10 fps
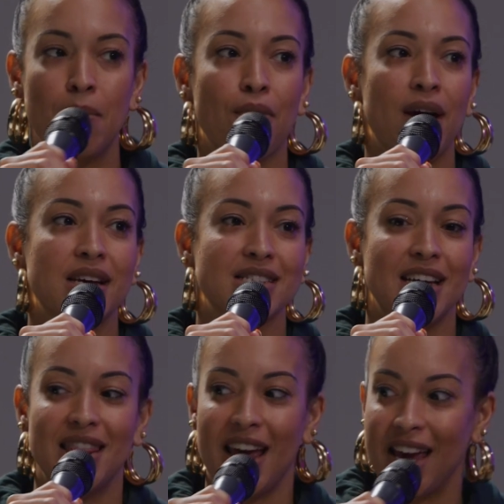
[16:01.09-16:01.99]
embrace,
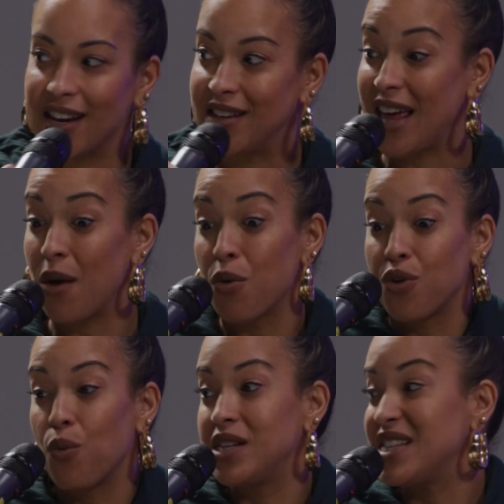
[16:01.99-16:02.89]
and they were
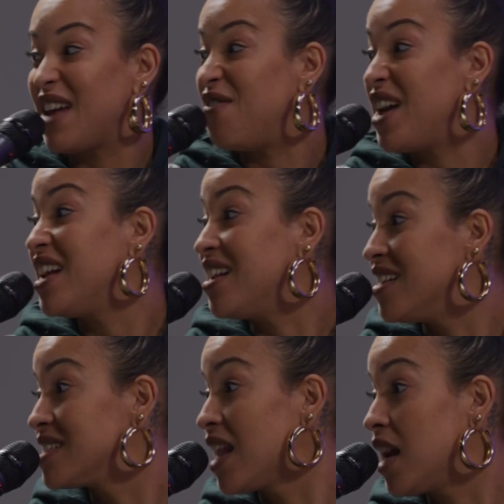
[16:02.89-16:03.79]
the ones that vetted
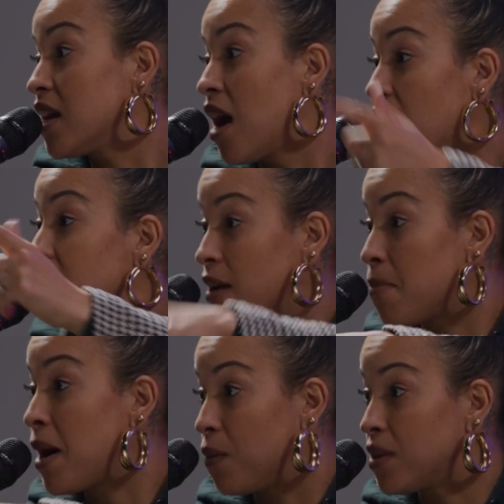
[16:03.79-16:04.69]
us. Like, nah, they're
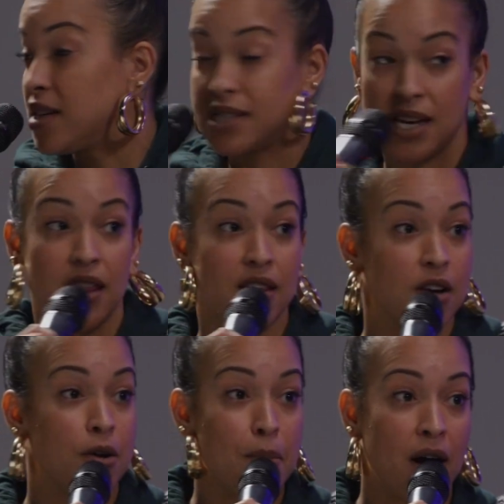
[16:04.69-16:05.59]
about what they say that
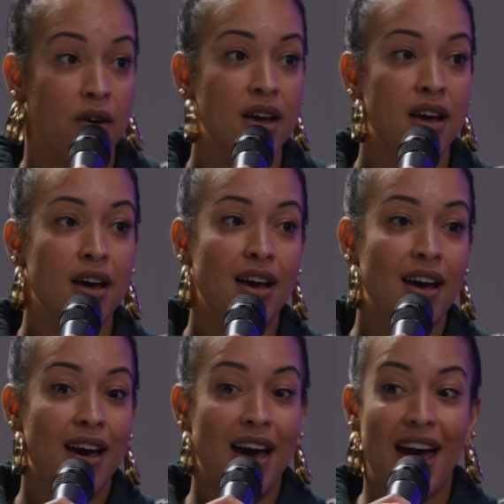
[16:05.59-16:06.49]
they're about.
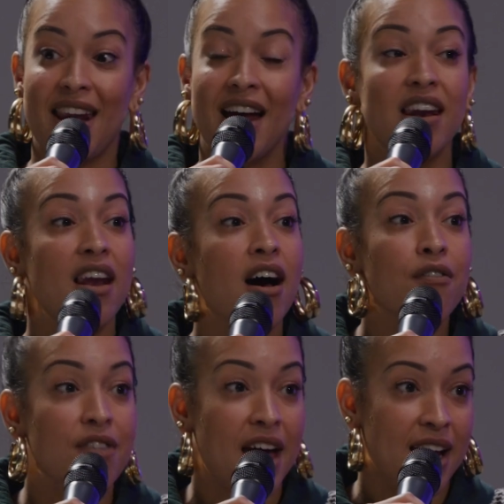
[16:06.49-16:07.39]
And I
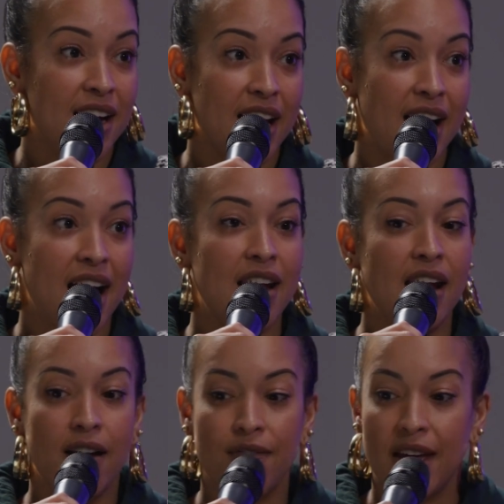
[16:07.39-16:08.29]
love that. Like, I
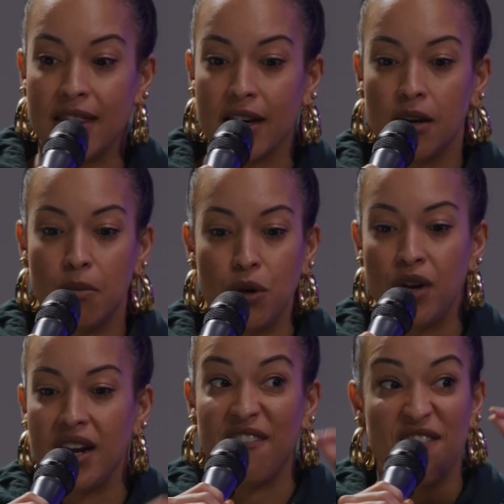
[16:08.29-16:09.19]
love that the
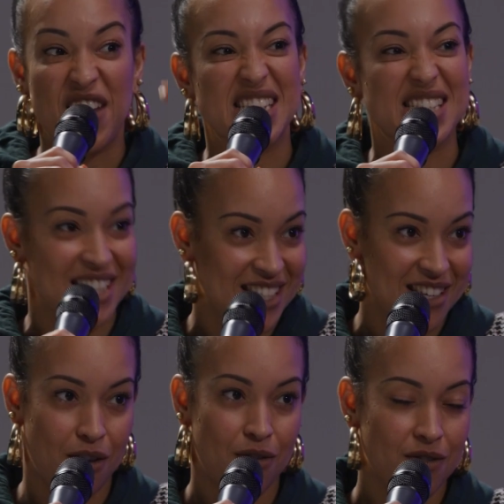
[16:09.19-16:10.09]
community vets
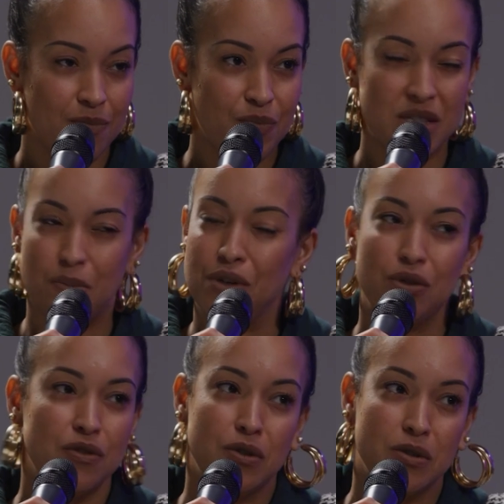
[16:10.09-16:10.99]
itself. Yeah. It's beautiful.